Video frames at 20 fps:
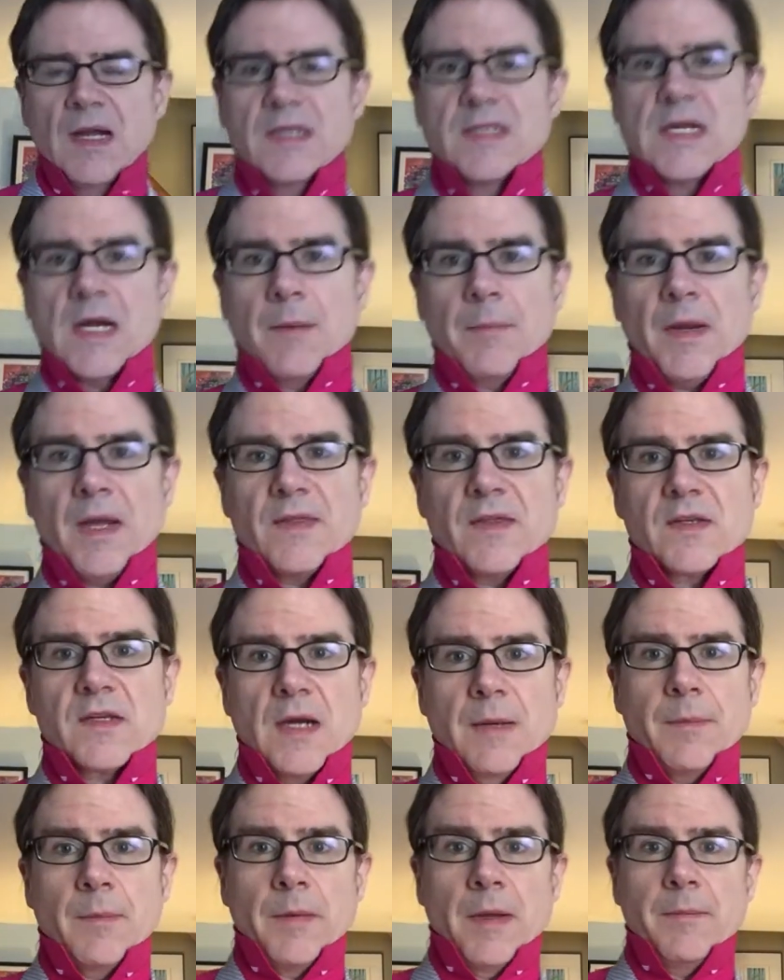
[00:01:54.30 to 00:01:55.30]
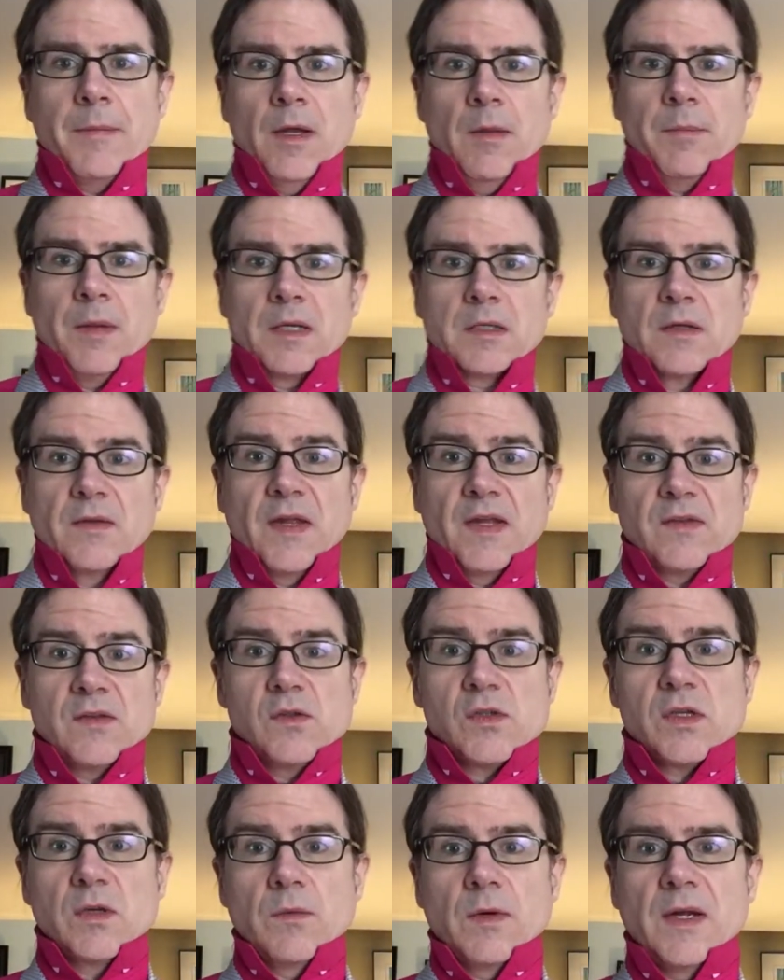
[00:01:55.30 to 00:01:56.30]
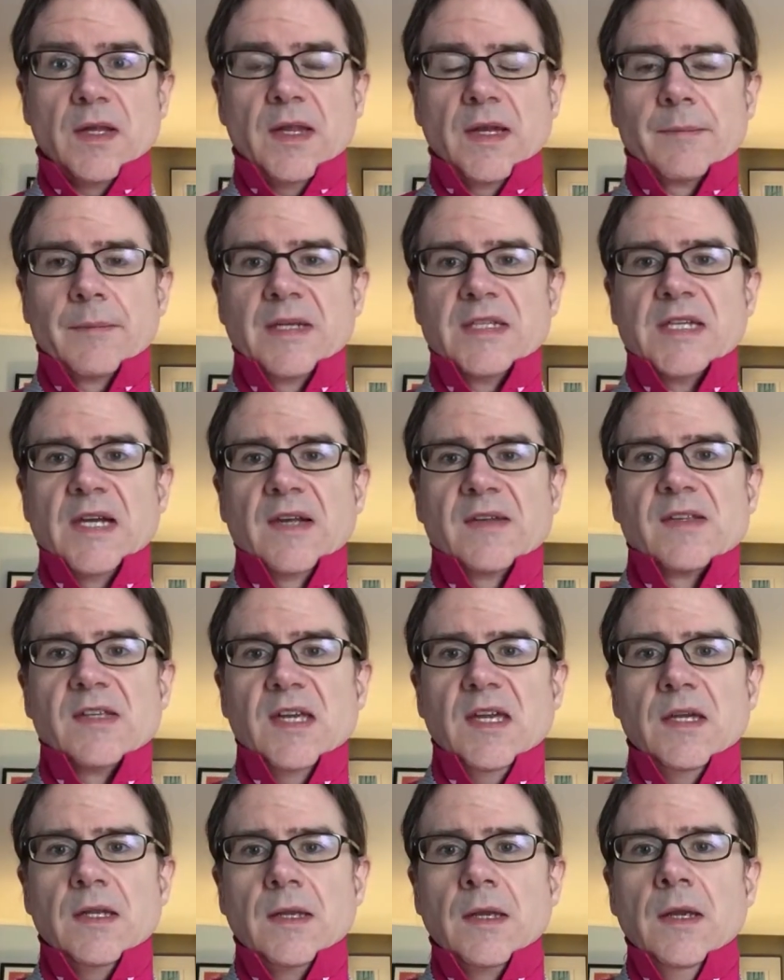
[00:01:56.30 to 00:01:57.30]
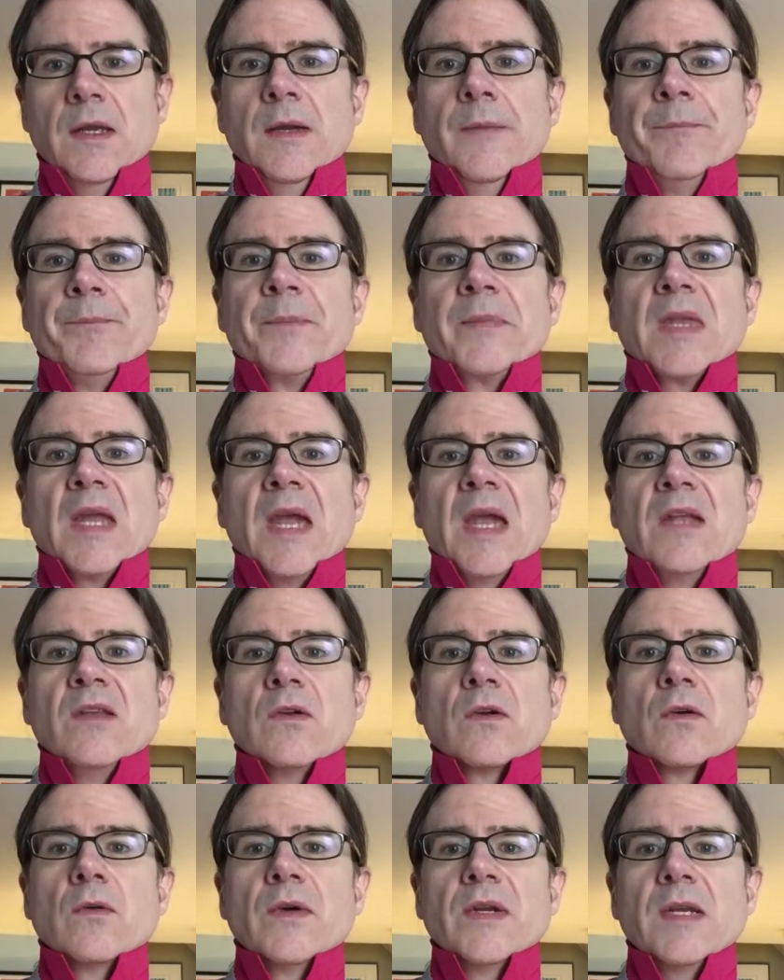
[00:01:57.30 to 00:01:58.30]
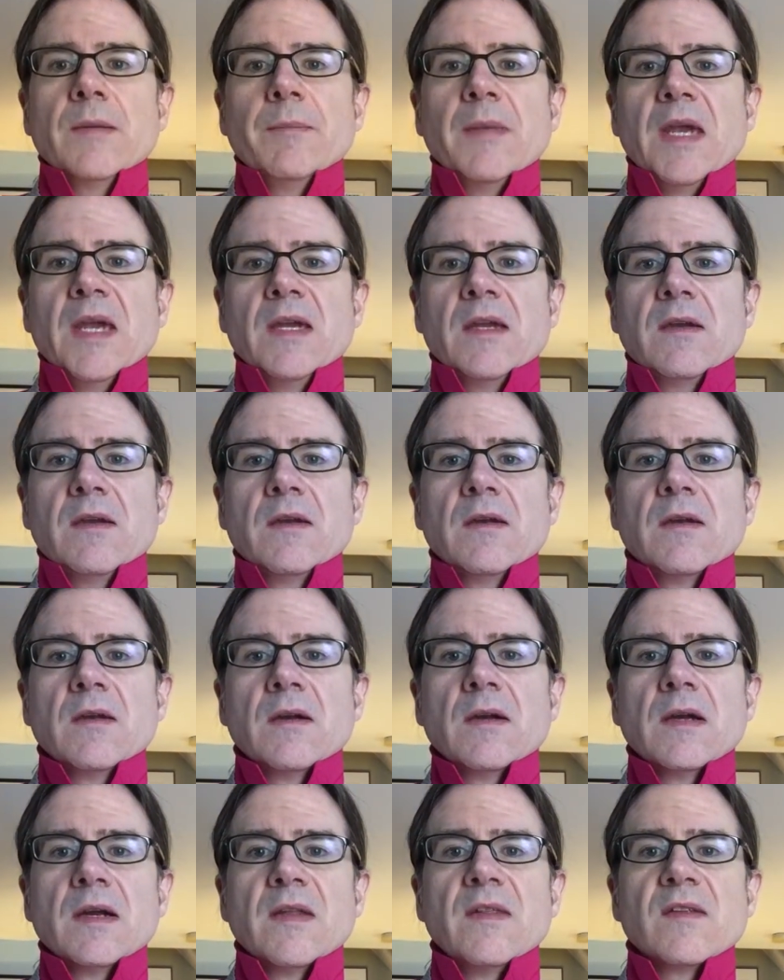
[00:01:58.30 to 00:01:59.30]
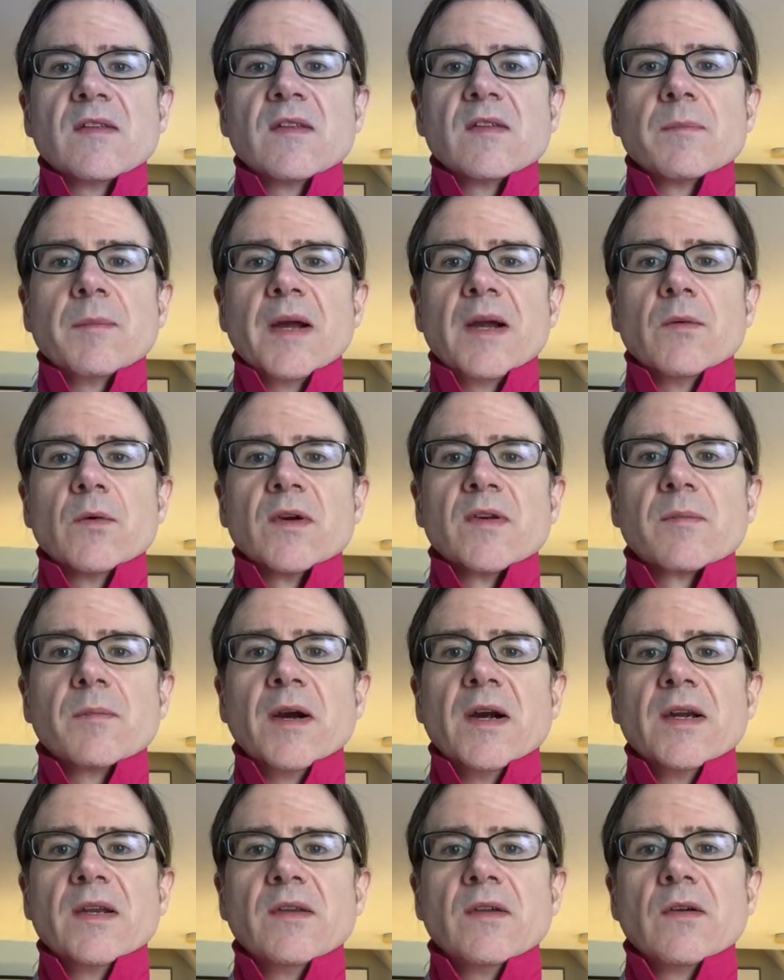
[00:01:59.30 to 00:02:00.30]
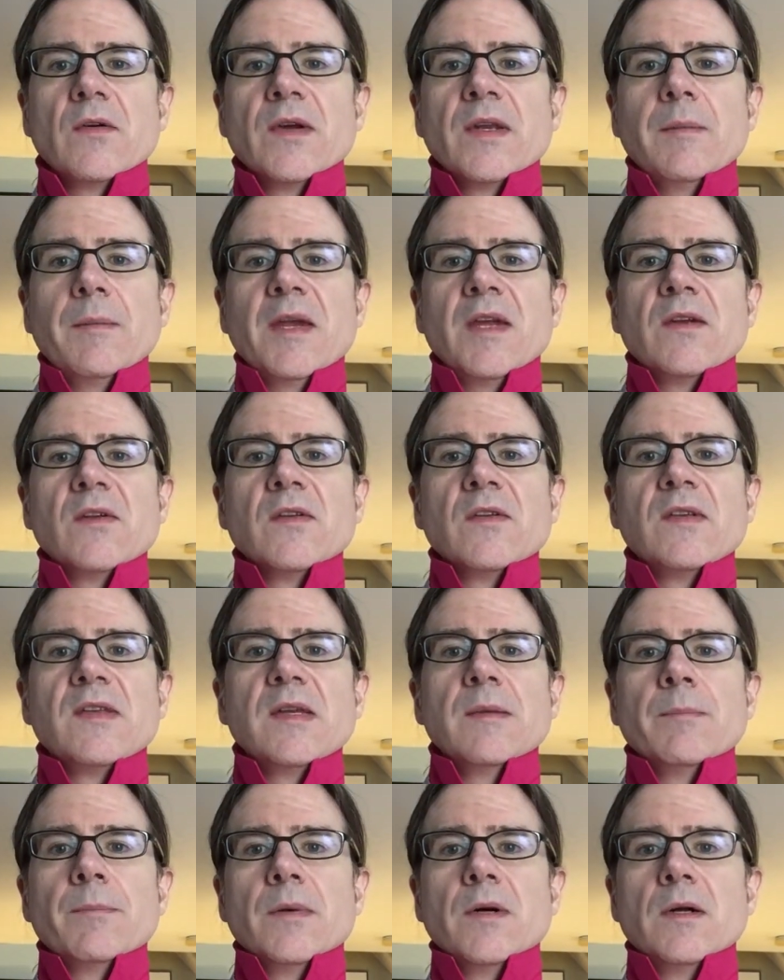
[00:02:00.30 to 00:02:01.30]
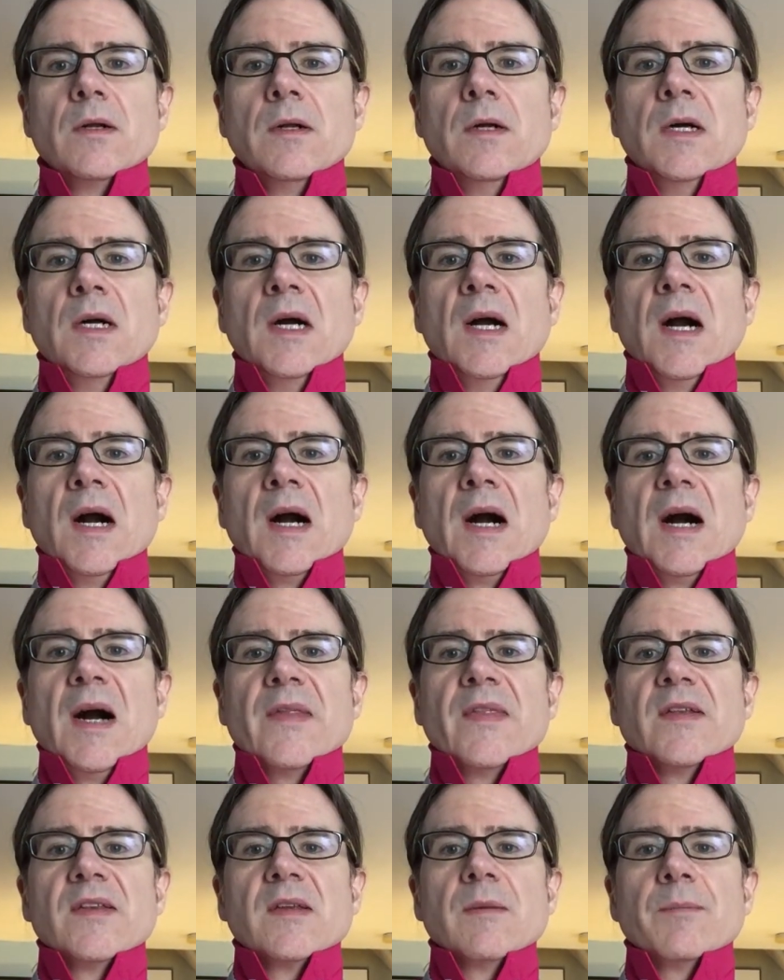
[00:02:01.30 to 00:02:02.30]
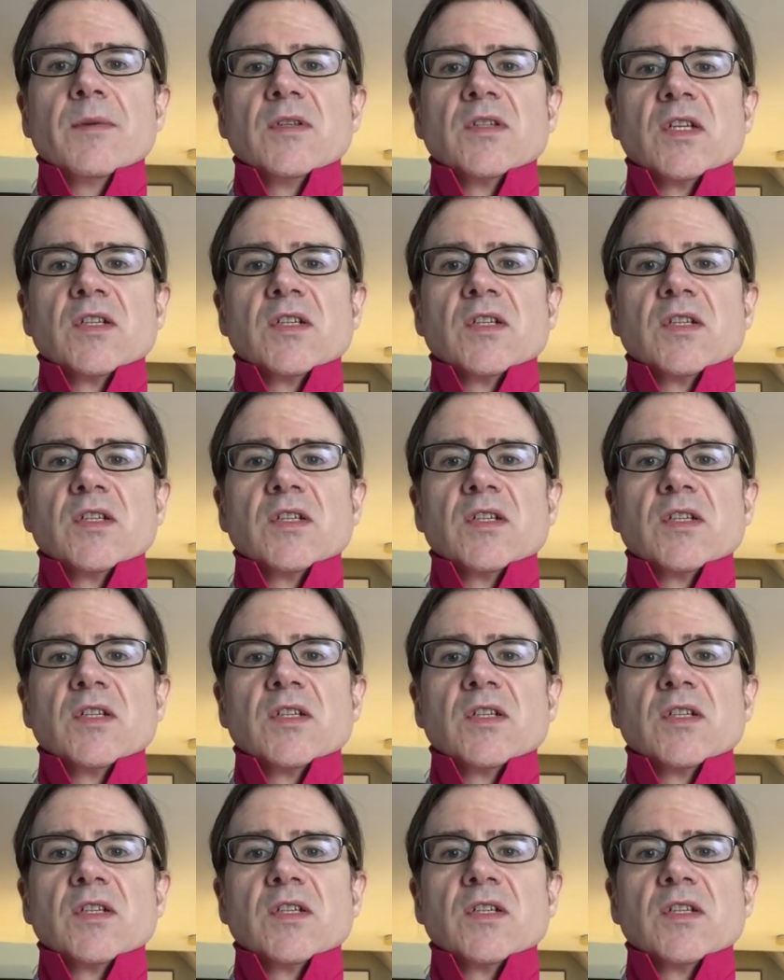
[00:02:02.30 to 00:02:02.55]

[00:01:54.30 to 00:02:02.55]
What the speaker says: down by the top of my belt buckle. That's usually where I like my ties to hit. And you're going to make, this is my worst part, you're going to make your dimple. The dimple